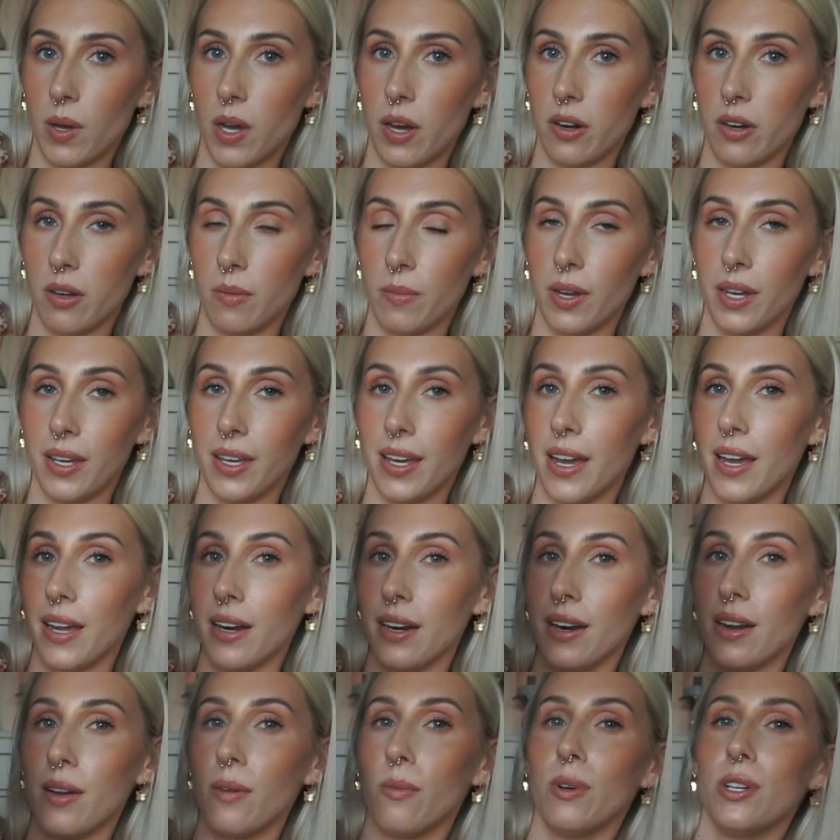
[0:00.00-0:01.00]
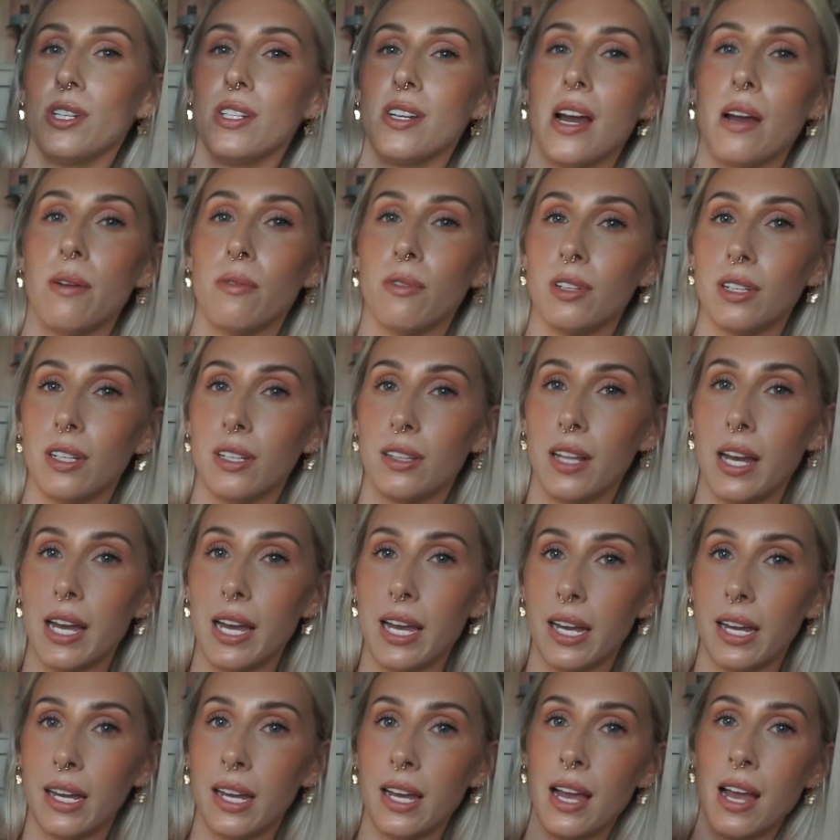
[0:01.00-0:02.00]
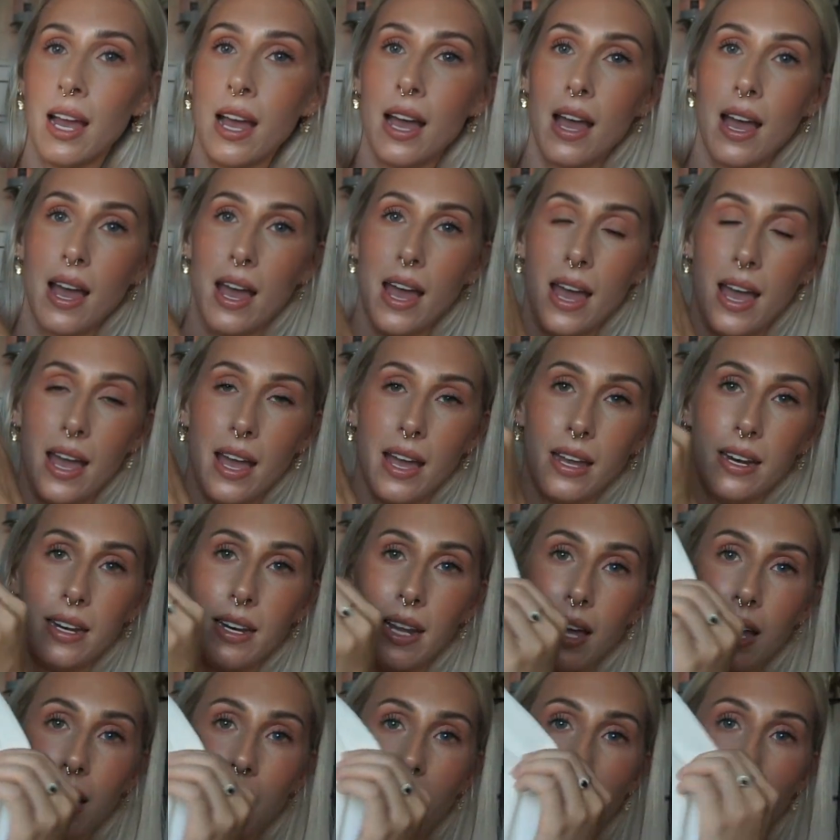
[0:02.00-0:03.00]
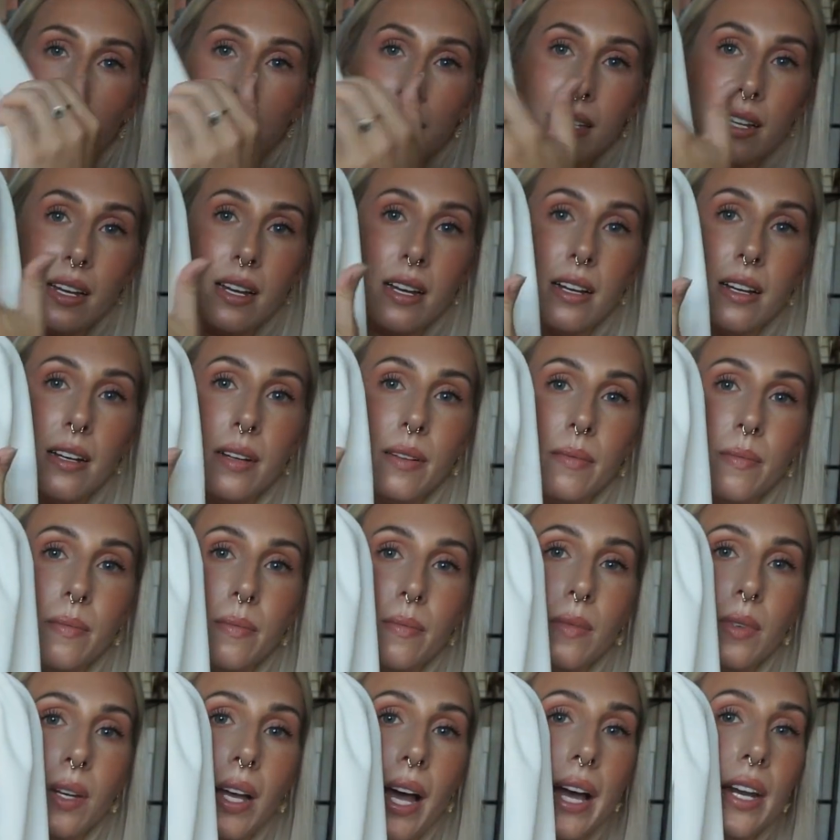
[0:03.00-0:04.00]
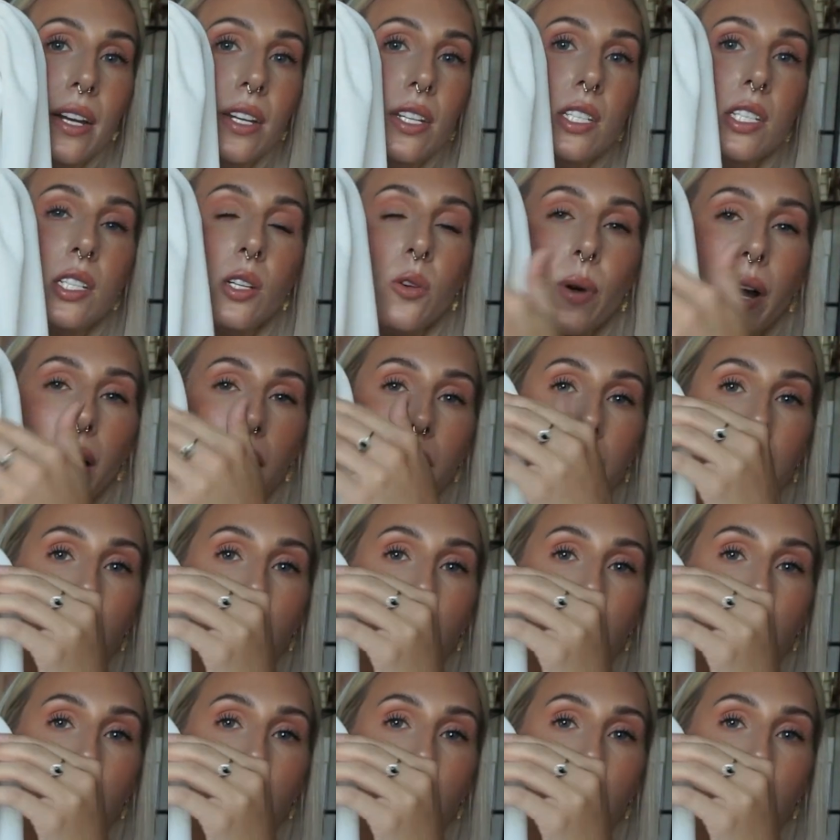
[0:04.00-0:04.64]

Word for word: bottom again, which I really like, and it has a kind of square